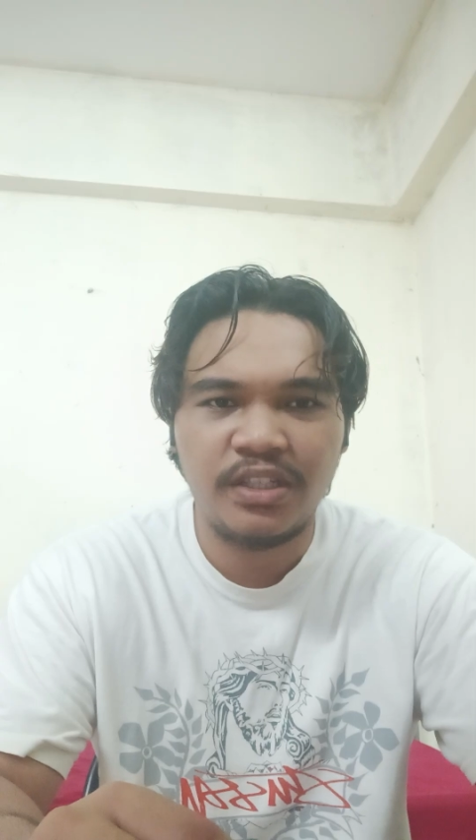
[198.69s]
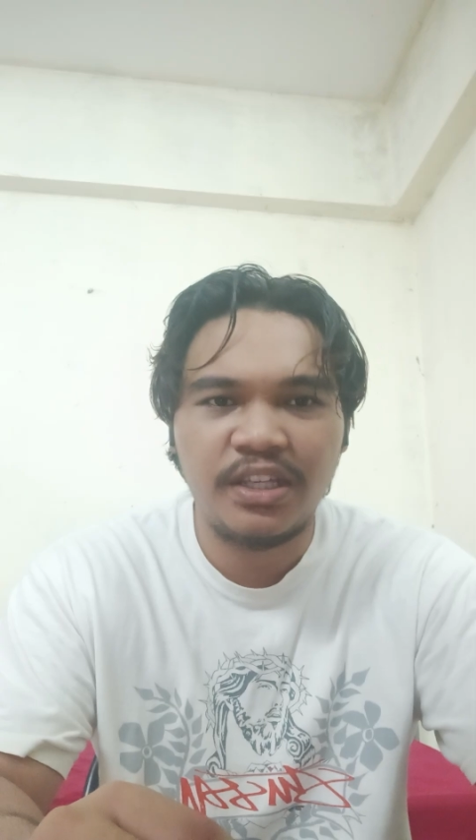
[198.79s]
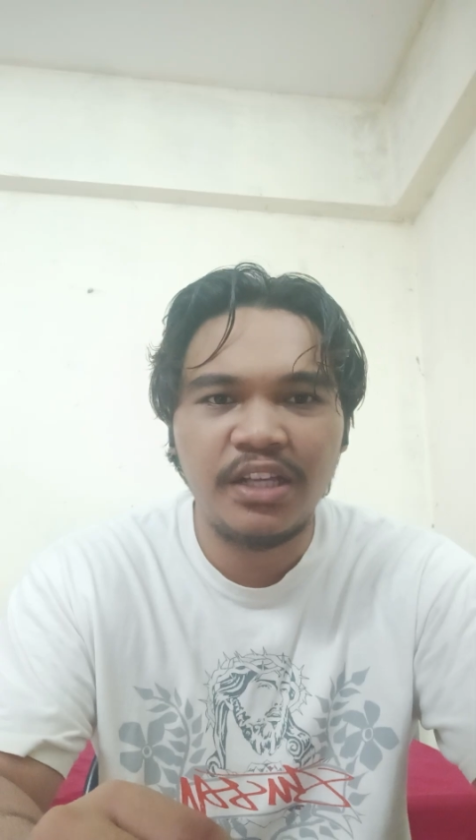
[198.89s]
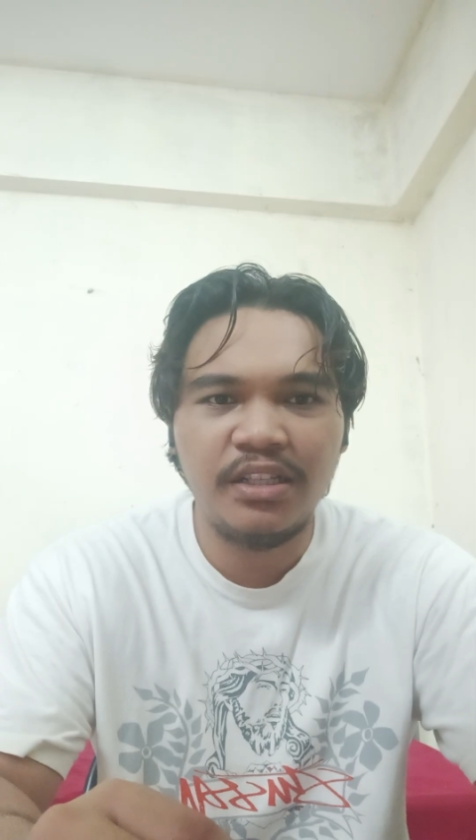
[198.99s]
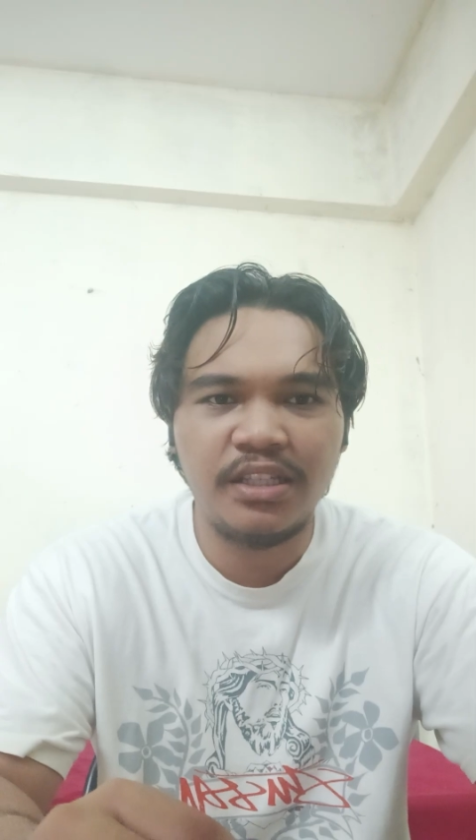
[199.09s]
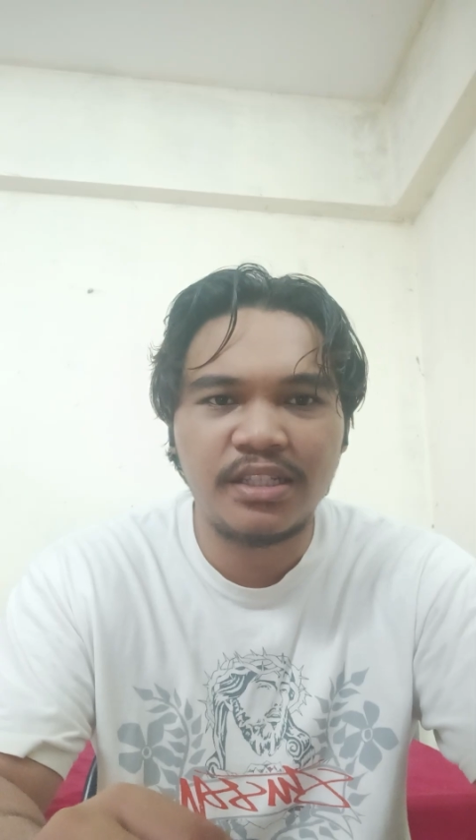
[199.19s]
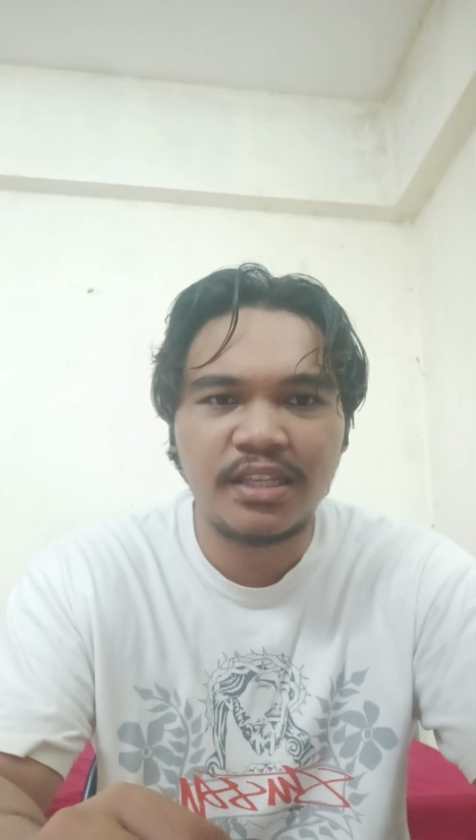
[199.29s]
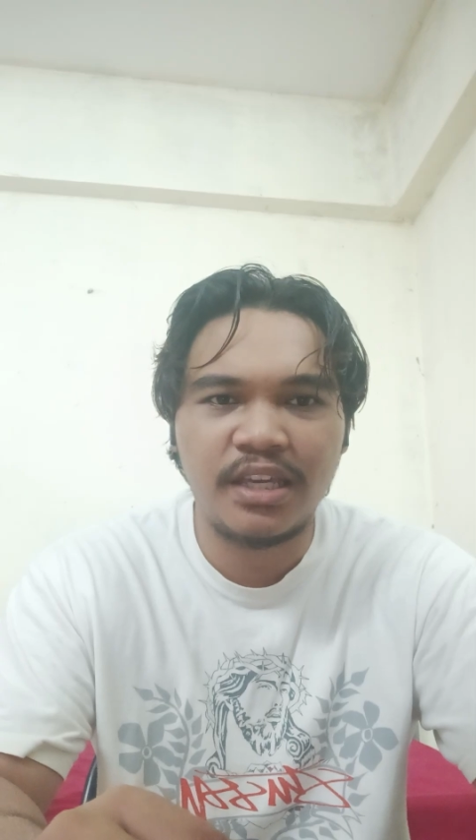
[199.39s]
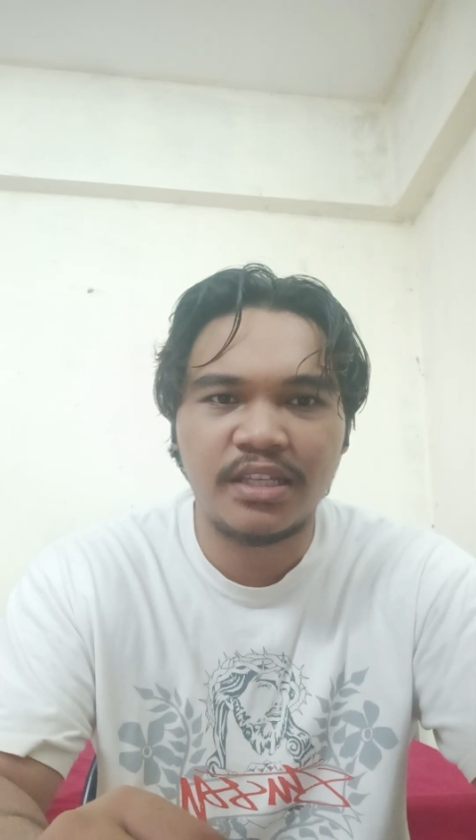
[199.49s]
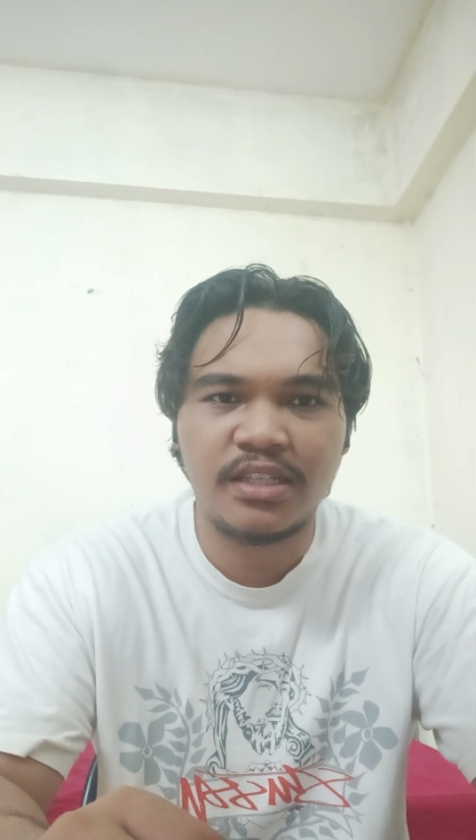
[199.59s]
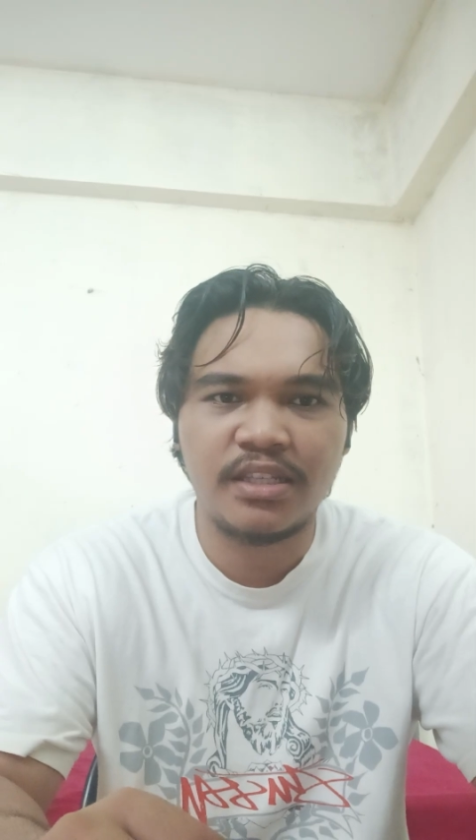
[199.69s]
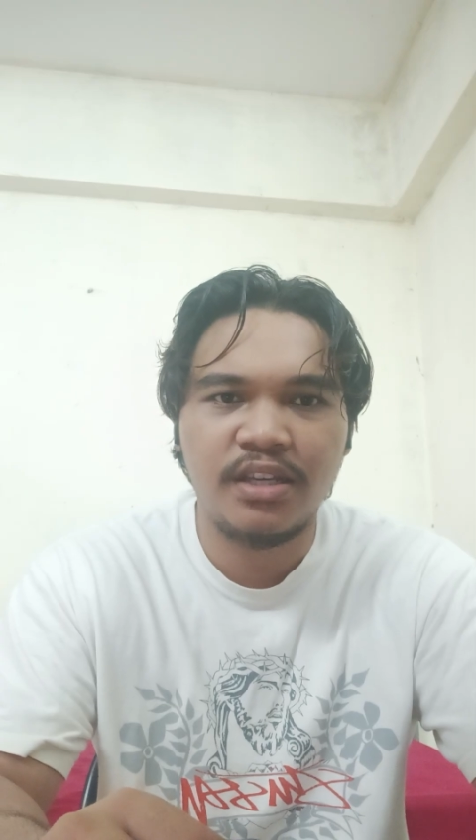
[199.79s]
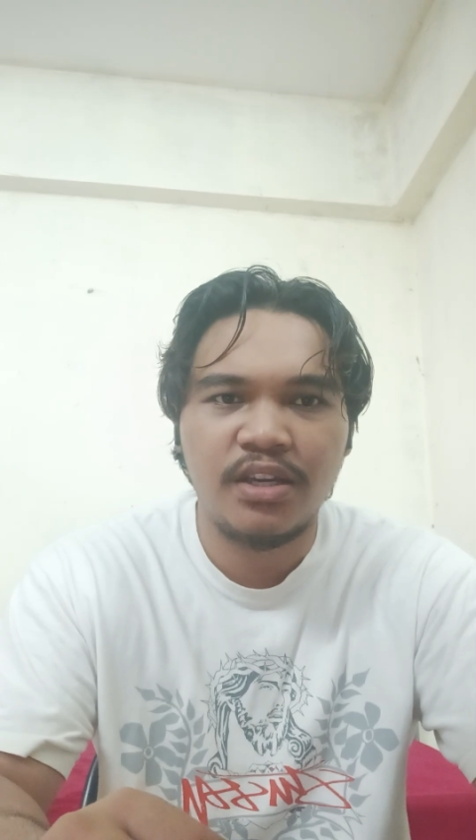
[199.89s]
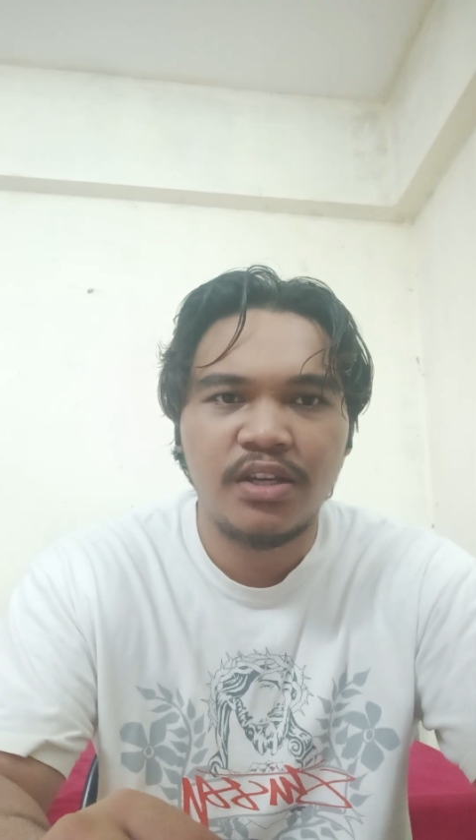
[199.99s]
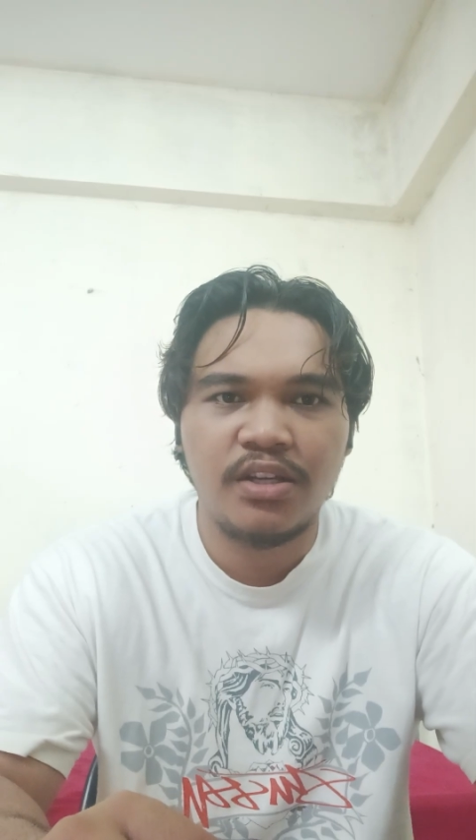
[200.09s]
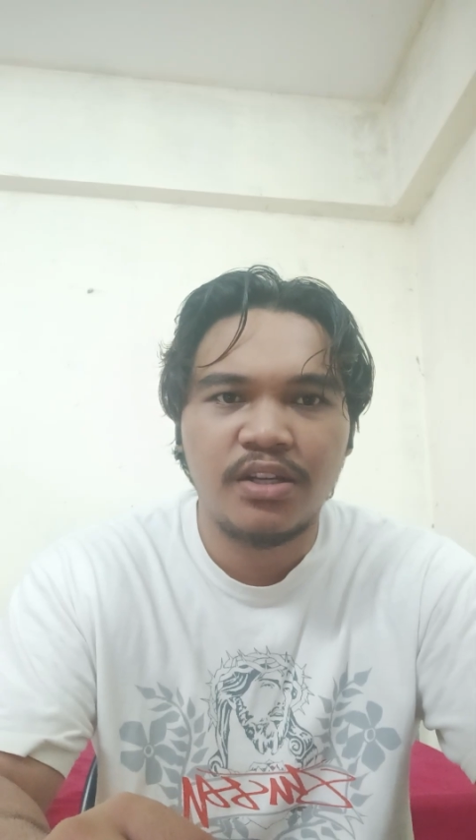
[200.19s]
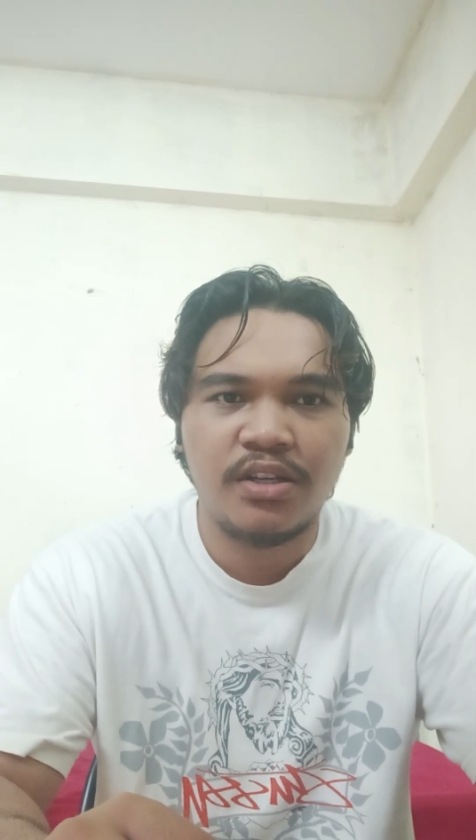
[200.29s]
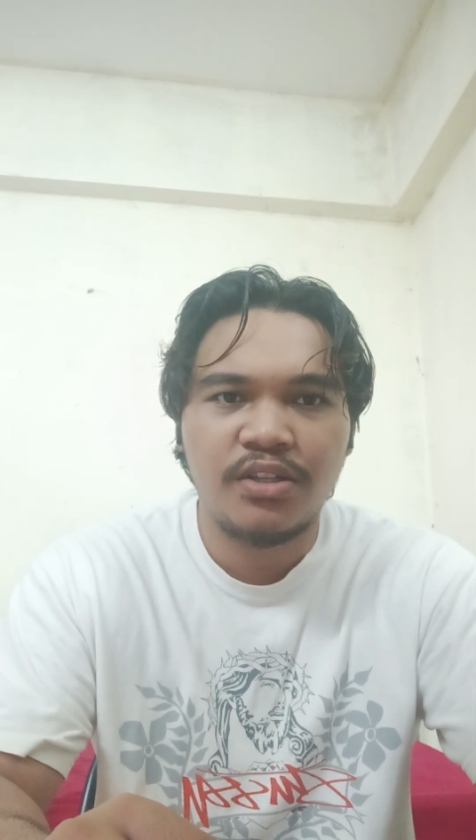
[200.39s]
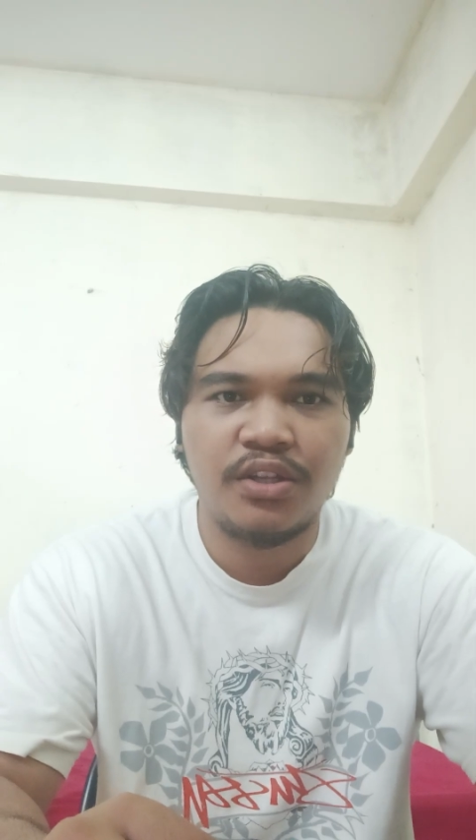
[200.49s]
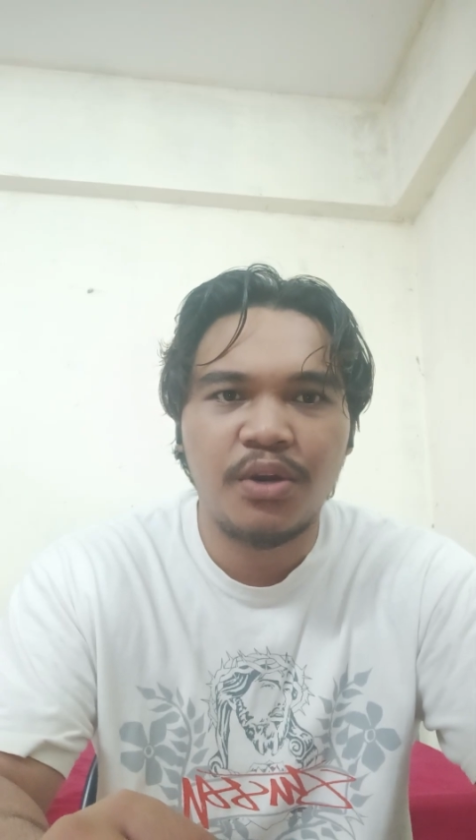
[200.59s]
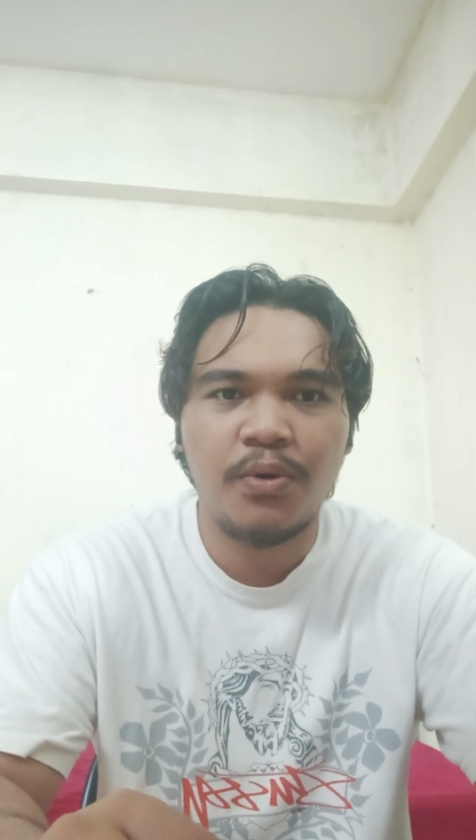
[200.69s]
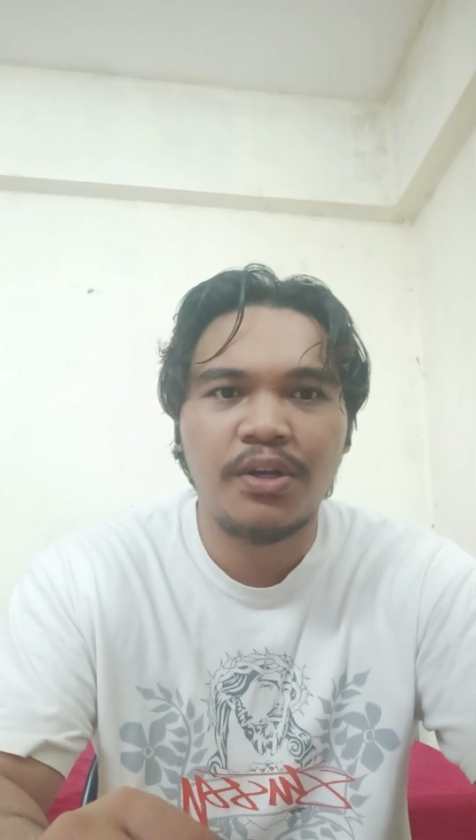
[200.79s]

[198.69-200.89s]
kill this case. The